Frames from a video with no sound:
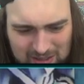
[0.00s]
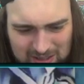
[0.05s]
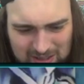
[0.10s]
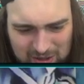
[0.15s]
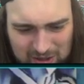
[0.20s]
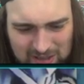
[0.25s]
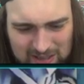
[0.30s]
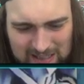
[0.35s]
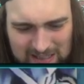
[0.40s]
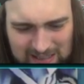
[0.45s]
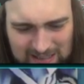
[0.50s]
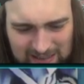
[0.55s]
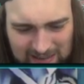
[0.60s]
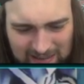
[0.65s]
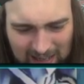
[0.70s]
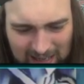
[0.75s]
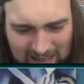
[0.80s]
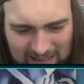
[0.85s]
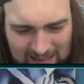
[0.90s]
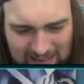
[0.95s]
it just says
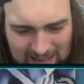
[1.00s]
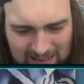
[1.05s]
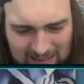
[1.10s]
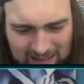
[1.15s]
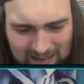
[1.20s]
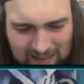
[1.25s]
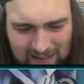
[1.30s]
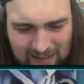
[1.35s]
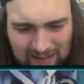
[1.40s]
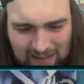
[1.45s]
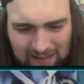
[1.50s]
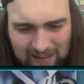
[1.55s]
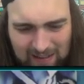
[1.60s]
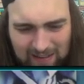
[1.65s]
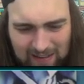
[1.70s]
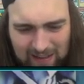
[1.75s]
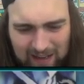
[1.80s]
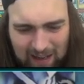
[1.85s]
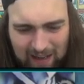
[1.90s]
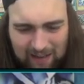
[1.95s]
lightning
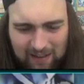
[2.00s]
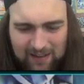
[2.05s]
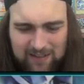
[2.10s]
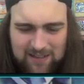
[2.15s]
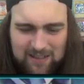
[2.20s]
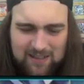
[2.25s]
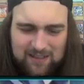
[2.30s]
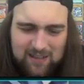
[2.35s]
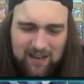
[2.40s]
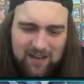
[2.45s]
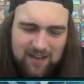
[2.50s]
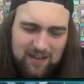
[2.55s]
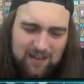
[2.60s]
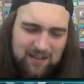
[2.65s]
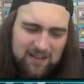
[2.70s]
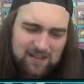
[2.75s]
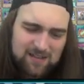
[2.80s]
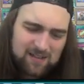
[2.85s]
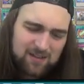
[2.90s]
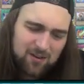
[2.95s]
yeah, this is
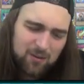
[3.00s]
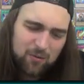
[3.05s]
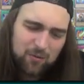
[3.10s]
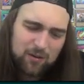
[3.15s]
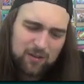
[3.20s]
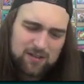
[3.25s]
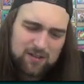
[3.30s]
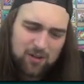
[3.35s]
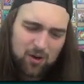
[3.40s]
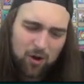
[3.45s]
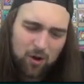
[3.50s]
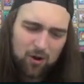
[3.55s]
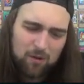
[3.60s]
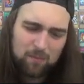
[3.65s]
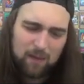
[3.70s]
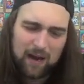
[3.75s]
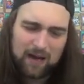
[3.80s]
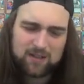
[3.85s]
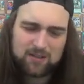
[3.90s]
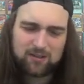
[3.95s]
lightning. These oh, these
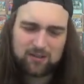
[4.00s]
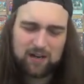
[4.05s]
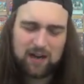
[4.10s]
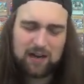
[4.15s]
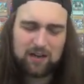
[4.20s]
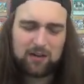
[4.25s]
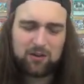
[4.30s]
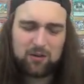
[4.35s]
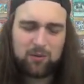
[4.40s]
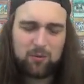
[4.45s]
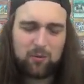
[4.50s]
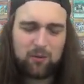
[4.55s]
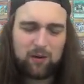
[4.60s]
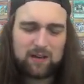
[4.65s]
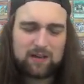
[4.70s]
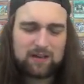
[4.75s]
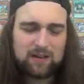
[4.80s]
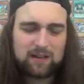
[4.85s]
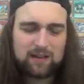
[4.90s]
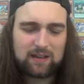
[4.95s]
card backs are kind of cool.
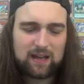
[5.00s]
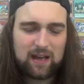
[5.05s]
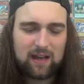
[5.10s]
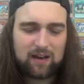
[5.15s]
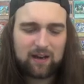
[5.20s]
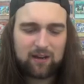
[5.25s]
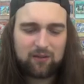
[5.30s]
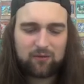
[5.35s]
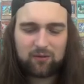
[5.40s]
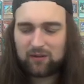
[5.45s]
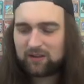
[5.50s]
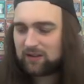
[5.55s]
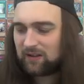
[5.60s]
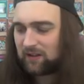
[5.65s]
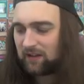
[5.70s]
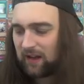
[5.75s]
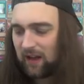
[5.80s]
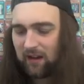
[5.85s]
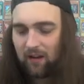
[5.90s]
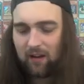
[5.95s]
I dig that. I really
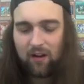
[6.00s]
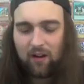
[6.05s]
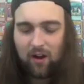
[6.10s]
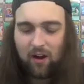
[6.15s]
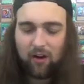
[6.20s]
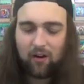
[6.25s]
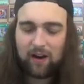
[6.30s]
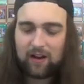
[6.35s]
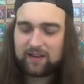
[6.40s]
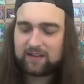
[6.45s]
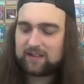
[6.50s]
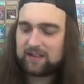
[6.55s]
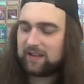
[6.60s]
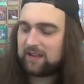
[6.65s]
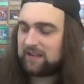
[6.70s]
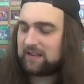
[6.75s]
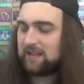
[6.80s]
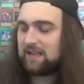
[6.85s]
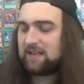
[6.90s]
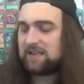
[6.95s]
dig that. All right, let's
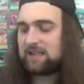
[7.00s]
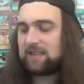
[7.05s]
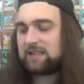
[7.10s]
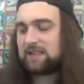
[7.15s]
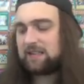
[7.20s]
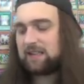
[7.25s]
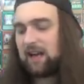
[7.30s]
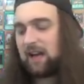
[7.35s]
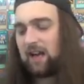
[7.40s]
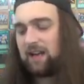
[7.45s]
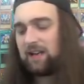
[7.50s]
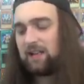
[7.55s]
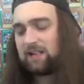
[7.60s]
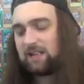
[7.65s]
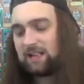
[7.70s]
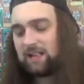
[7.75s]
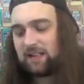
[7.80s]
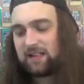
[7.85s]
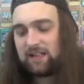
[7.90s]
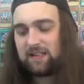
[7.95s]
get these signed.
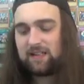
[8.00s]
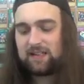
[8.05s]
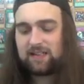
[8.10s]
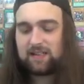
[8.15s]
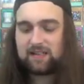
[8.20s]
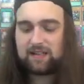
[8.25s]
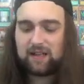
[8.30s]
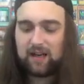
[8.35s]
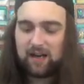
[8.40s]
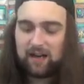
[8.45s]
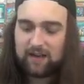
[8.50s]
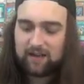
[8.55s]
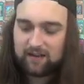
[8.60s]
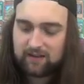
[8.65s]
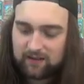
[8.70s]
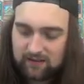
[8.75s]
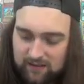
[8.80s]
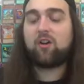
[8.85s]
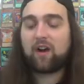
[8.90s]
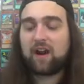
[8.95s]
Let's get these
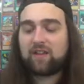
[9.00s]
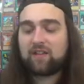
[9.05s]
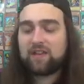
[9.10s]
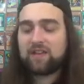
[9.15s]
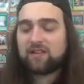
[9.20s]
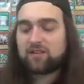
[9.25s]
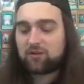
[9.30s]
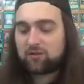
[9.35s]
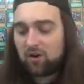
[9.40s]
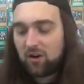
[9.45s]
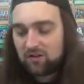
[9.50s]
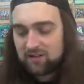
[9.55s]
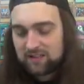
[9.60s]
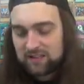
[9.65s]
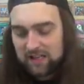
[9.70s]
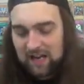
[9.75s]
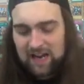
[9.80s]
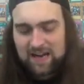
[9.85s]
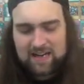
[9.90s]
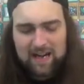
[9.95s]
signed. All right, these are all
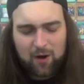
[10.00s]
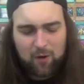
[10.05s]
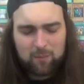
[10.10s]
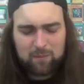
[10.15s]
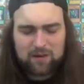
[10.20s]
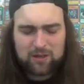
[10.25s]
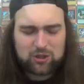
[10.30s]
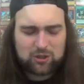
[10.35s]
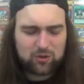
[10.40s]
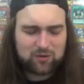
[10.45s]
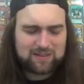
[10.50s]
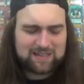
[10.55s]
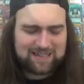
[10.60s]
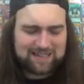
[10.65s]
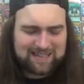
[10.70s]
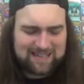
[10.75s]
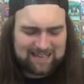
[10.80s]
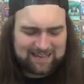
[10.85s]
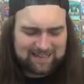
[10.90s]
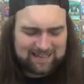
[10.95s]
signed. I will be sure to
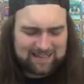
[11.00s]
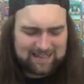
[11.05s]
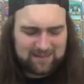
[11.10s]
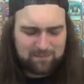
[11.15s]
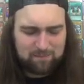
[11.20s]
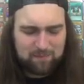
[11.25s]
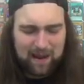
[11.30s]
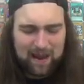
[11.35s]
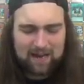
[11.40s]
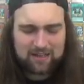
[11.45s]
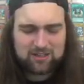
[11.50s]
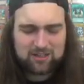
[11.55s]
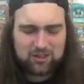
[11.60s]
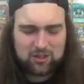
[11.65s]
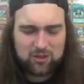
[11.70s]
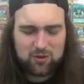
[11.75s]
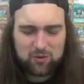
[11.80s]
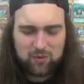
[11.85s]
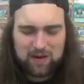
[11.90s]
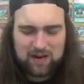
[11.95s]
get these back to
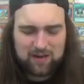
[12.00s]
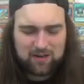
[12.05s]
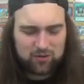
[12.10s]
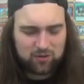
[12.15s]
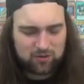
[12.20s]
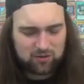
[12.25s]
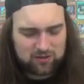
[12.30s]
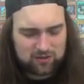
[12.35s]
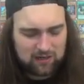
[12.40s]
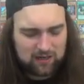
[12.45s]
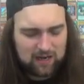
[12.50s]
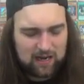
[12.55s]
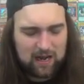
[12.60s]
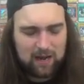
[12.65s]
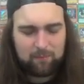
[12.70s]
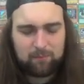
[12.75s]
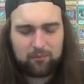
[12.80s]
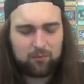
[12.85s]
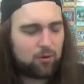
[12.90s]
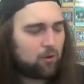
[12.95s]
you in your
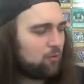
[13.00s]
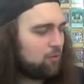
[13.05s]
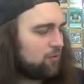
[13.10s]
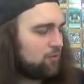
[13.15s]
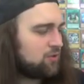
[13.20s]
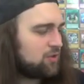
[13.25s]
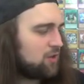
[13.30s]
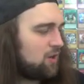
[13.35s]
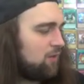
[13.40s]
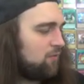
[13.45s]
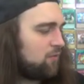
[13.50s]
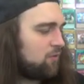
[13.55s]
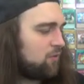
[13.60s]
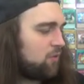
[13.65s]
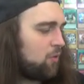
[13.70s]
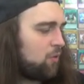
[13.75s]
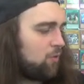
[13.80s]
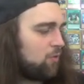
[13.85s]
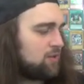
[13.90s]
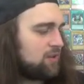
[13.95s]
top loaders, of
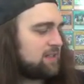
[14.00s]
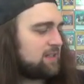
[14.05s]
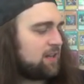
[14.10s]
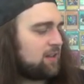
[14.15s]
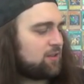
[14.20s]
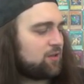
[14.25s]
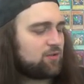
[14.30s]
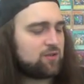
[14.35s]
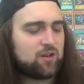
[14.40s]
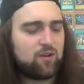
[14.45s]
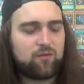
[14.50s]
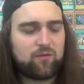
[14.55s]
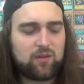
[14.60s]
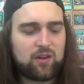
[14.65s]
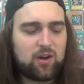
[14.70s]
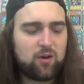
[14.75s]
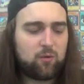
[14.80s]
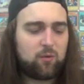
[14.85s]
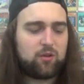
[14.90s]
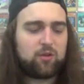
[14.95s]
course. Set those over
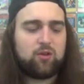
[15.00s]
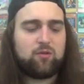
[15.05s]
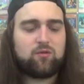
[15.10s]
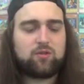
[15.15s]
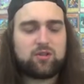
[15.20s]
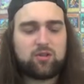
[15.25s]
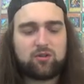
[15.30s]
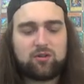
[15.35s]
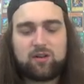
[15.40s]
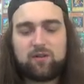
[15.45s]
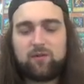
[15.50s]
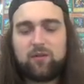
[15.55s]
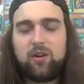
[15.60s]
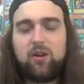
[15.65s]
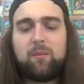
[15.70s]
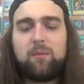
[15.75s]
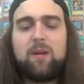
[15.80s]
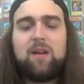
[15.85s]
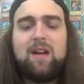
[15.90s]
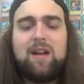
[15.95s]
there with your return
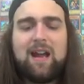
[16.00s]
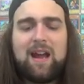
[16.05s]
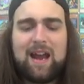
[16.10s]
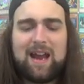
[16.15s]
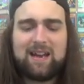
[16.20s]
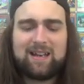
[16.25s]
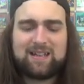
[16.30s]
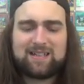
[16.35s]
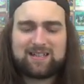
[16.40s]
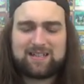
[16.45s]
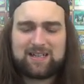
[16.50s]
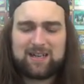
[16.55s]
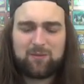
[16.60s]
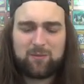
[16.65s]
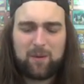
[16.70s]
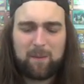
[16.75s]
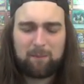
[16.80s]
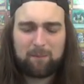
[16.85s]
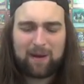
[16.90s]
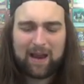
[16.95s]
envelope. And let's see
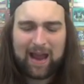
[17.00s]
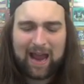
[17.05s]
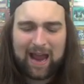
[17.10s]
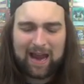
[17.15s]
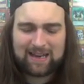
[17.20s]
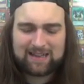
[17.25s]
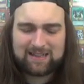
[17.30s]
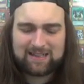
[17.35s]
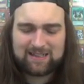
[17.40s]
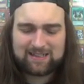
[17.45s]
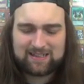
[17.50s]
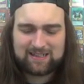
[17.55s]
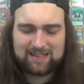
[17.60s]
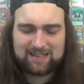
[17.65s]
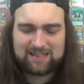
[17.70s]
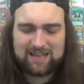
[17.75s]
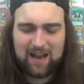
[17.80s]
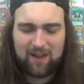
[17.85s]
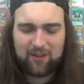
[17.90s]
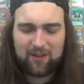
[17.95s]
what pack this
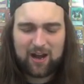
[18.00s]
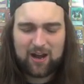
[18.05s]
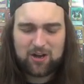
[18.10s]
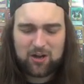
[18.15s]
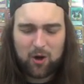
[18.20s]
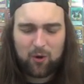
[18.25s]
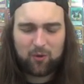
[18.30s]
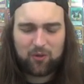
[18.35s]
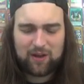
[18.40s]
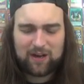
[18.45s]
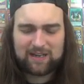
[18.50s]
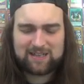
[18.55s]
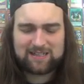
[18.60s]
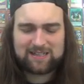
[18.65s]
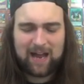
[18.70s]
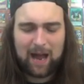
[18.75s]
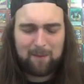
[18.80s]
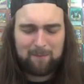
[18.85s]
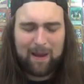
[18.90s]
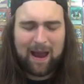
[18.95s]
is. Now that I know that it's
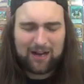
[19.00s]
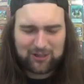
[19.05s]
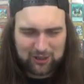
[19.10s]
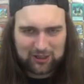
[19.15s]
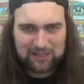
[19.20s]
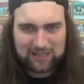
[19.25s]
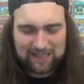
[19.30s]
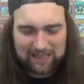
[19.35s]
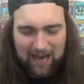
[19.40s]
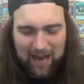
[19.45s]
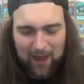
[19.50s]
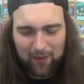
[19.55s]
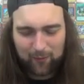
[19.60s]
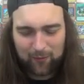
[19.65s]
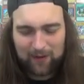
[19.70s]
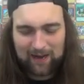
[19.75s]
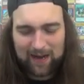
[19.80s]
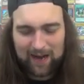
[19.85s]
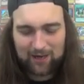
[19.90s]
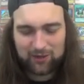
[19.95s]
not Magic the
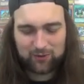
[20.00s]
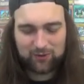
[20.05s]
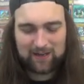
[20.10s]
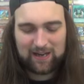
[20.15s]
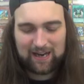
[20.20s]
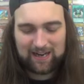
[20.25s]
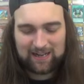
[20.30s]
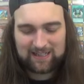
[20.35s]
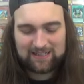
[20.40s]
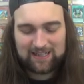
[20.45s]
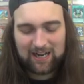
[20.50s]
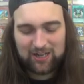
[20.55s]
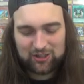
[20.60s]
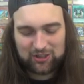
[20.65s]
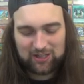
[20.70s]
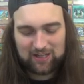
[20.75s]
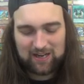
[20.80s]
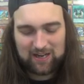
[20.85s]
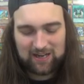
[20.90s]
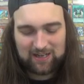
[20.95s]
Gathering, actually, I can
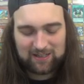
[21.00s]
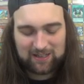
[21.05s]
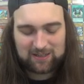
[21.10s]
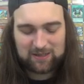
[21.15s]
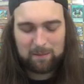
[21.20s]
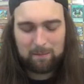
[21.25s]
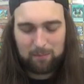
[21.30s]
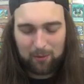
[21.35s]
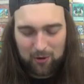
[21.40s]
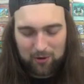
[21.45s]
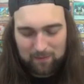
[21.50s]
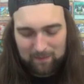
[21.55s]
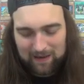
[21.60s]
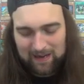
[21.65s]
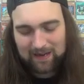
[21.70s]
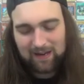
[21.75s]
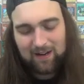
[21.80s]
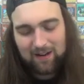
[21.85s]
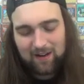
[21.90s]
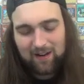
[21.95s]
touch it and it doesn't burn
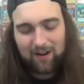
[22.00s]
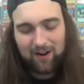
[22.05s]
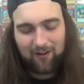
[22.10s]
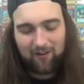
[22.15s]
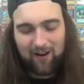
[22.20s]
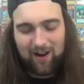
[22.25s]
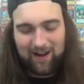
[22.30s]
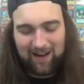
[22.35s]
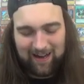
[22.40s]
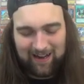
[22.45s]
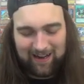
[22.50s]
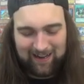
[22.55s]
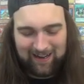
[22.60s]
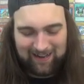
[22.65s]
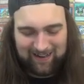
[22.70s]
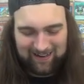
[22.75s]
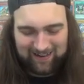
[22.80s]
me. All right.